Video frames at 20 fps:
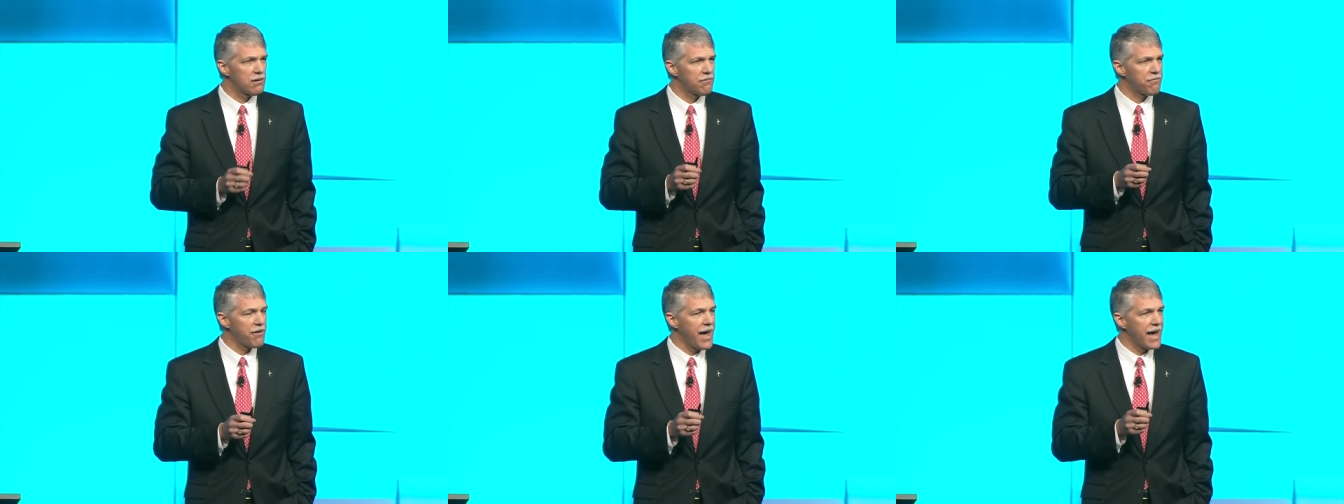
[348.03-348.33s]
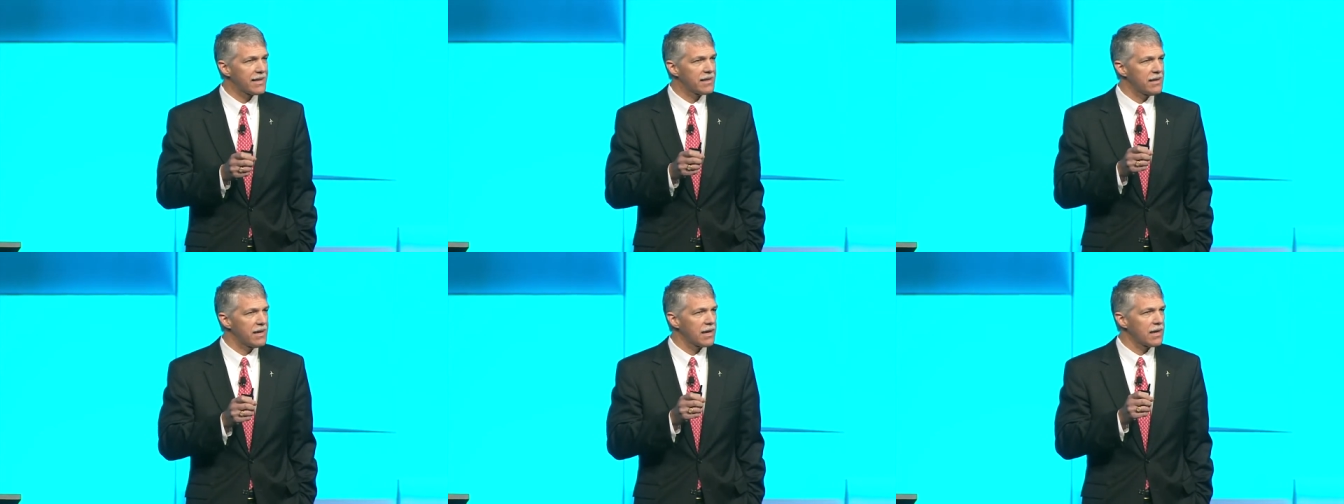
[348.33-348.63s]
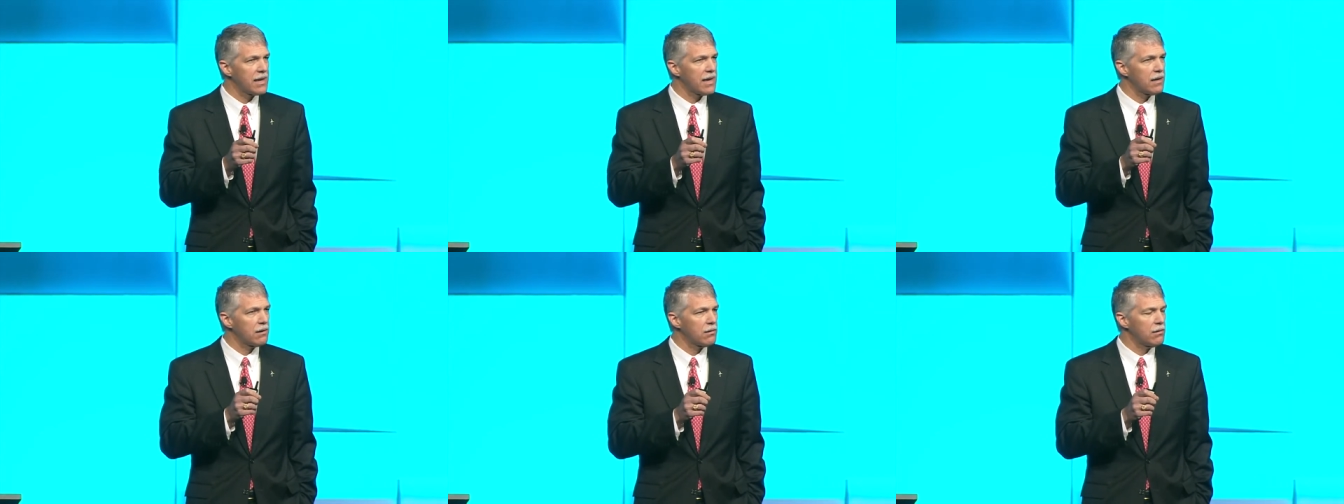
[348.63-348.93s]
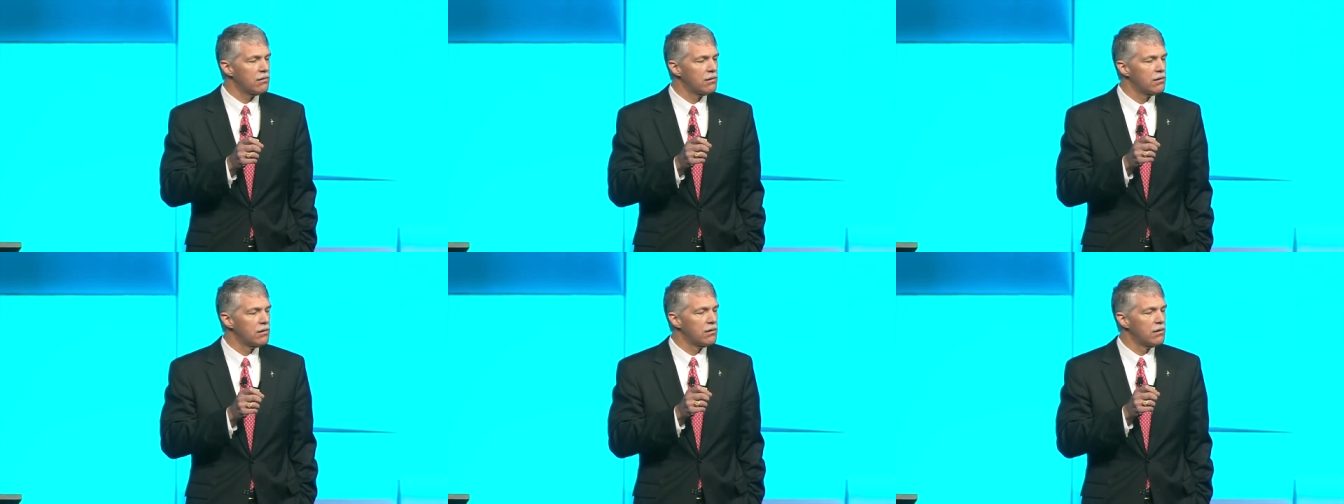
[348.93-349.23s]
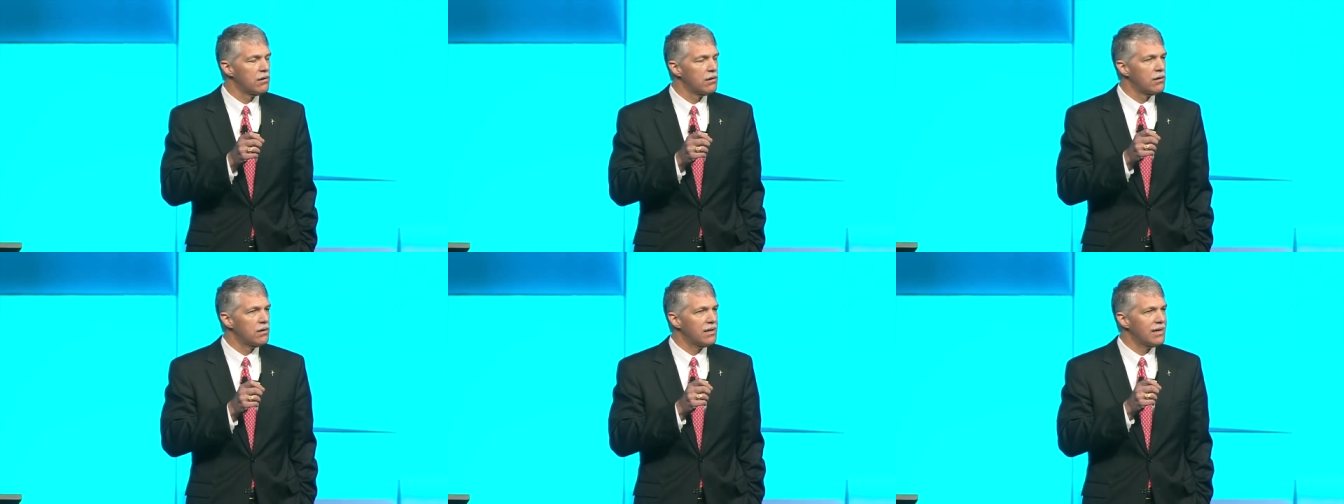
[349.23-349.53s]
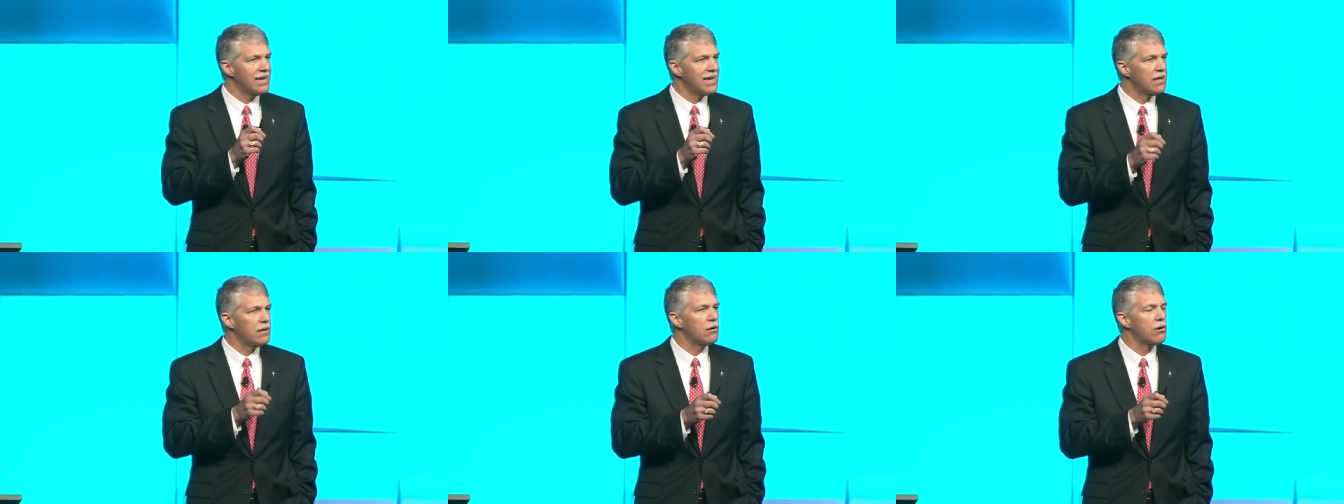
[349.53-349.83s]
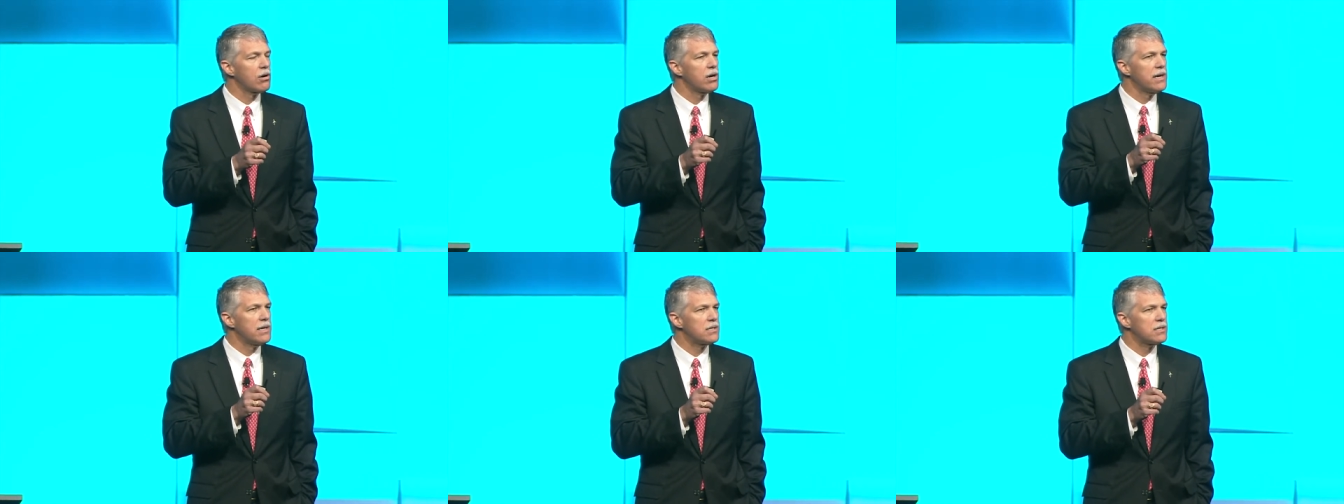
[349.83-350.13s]
In fact, it can
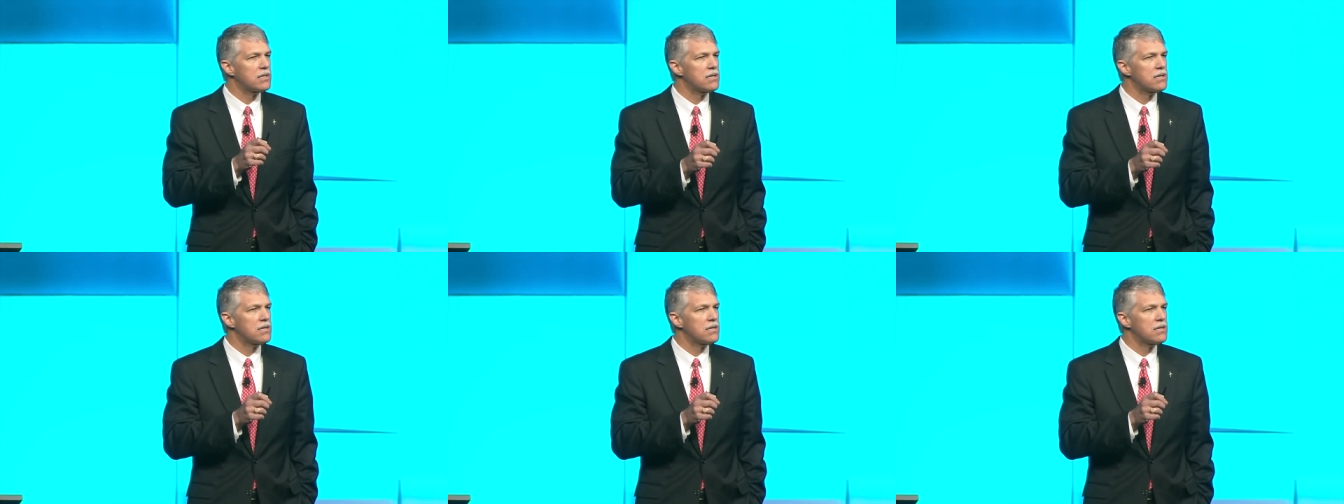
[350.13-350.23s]
increase